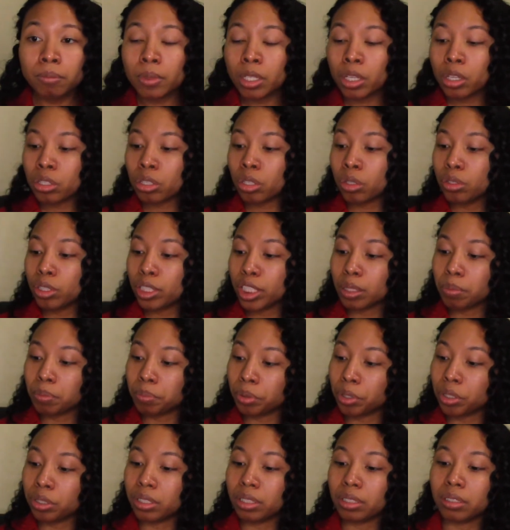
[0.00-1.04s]
So you can
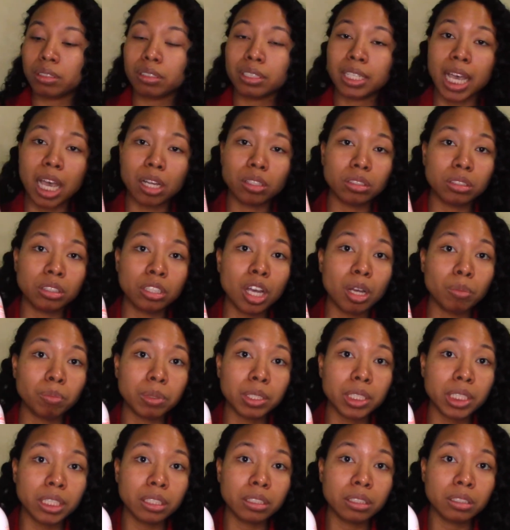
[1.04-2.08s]
purchase the countertop
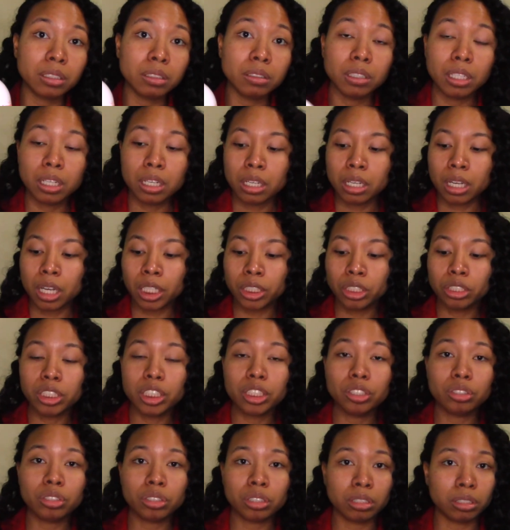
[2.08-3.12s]
cleaner and you can
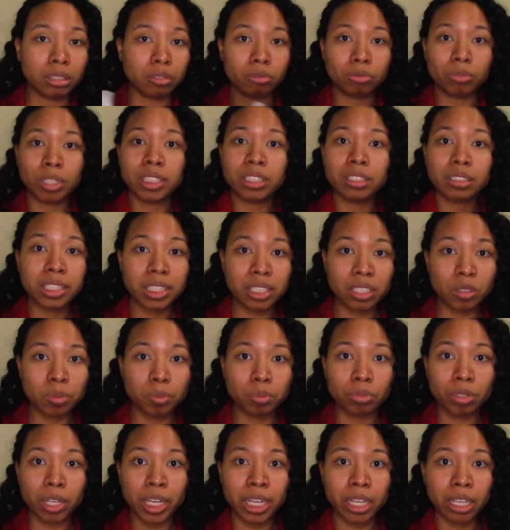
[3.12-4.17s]
just readily
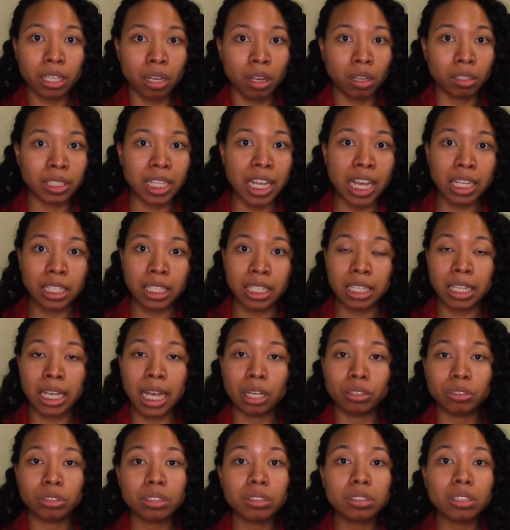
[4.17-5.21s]
spray on any
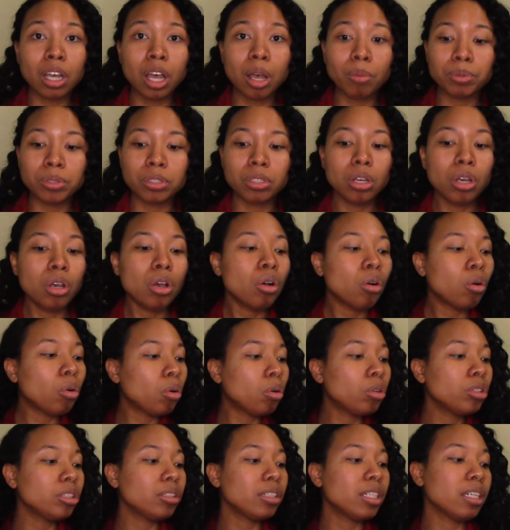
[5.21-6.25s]
countertops, or
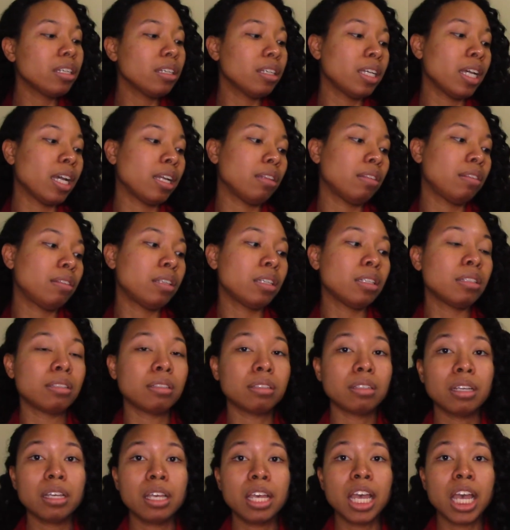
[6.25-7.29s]
you can get this
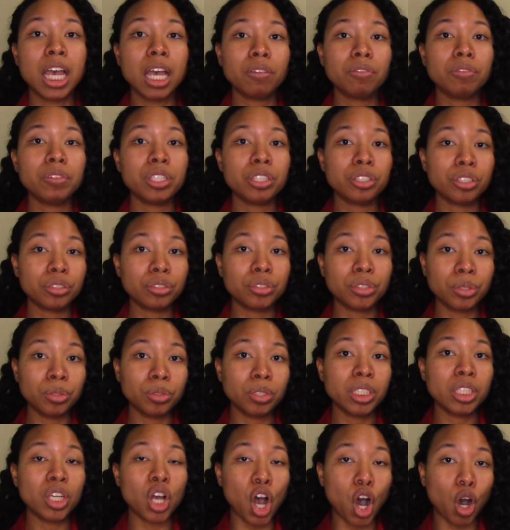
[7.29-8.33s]
heavier
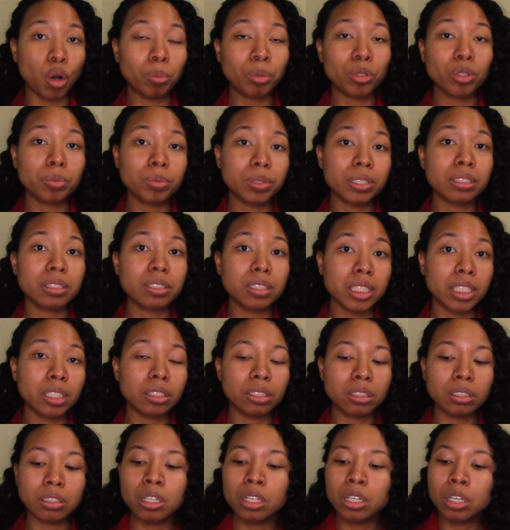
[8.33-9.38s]
duty all-purpose
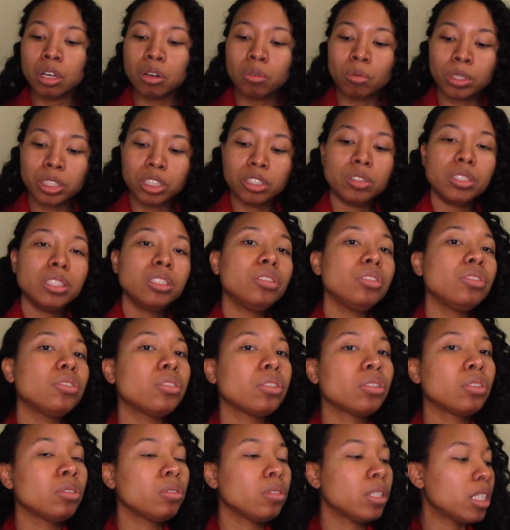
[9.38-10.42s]
cleaner. What you need to
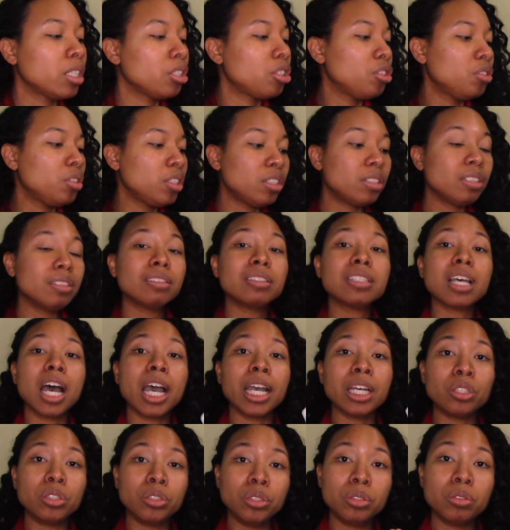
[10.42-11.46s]
do is you need to
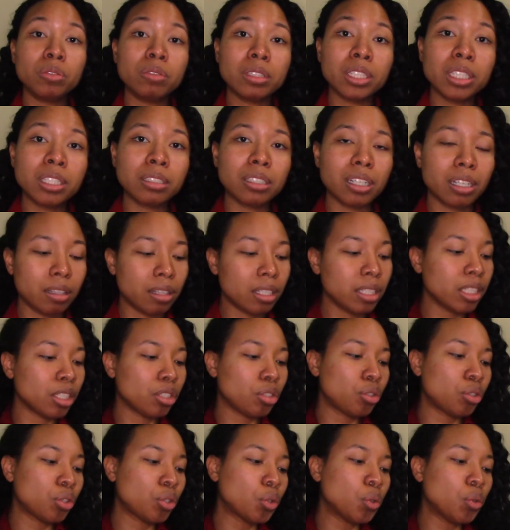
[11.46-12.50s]
dilute this. I think it's
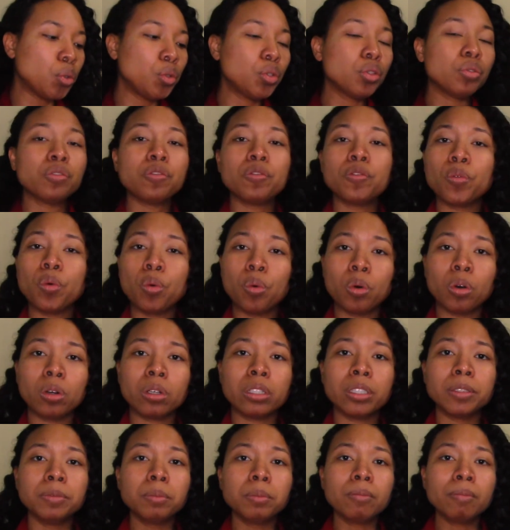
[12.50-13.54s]
two to four
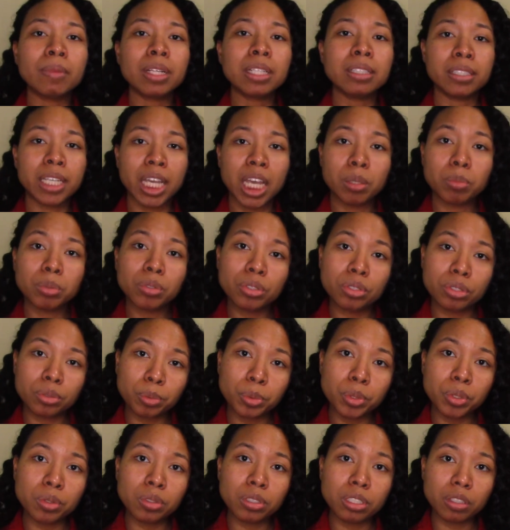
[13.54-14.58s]

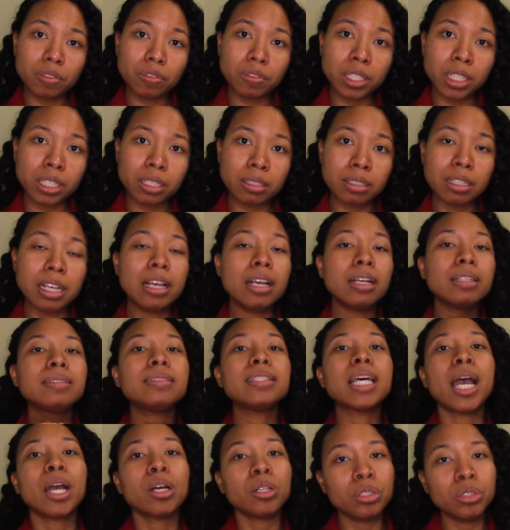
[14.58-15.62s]
tablespoons of this
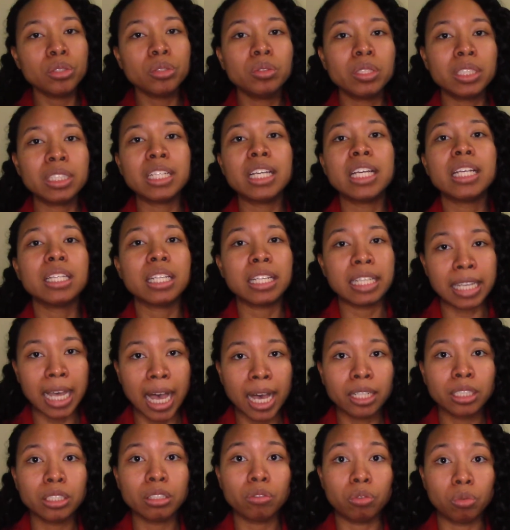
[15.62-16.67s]
diluted in a
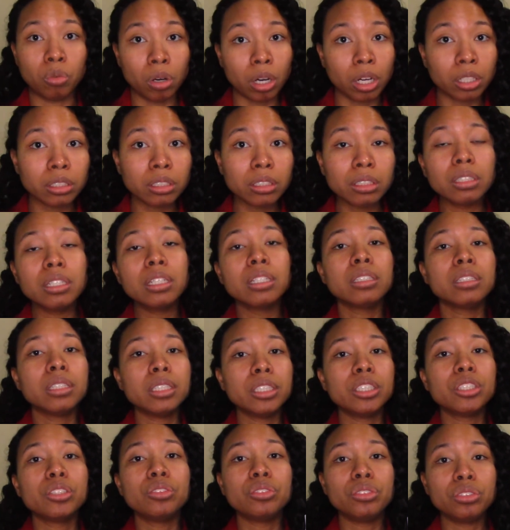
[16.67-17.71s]
gallon of water, and you
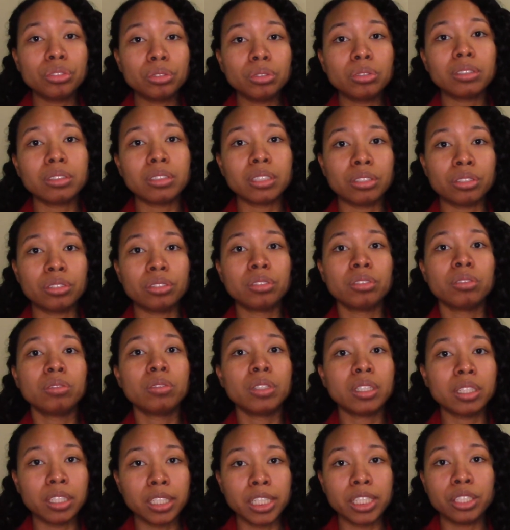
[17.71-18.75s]
can use this to
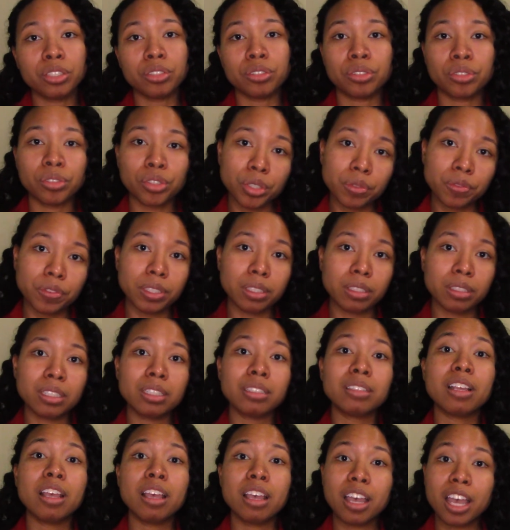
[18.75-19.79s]
clean your surfaces
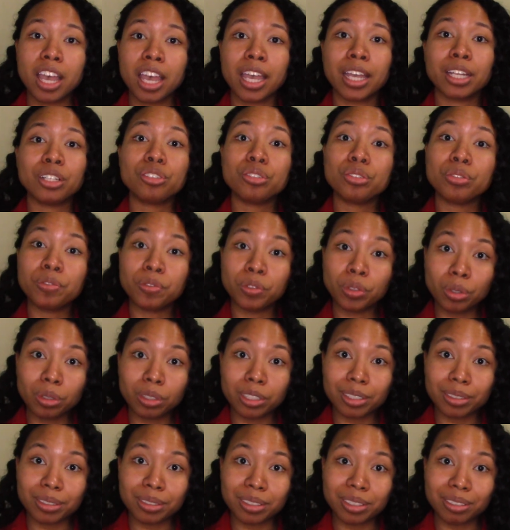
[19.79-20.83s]
and your
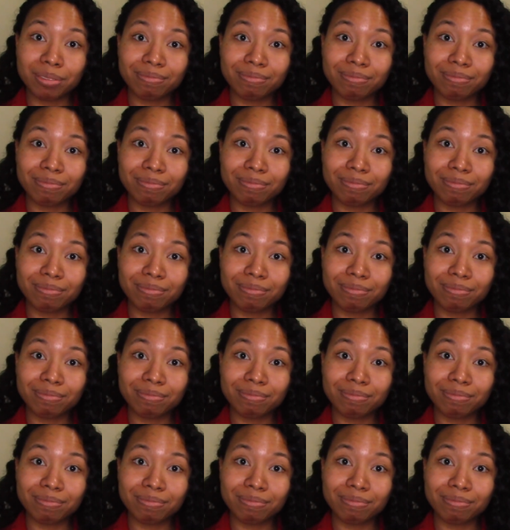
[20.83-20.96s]
floors.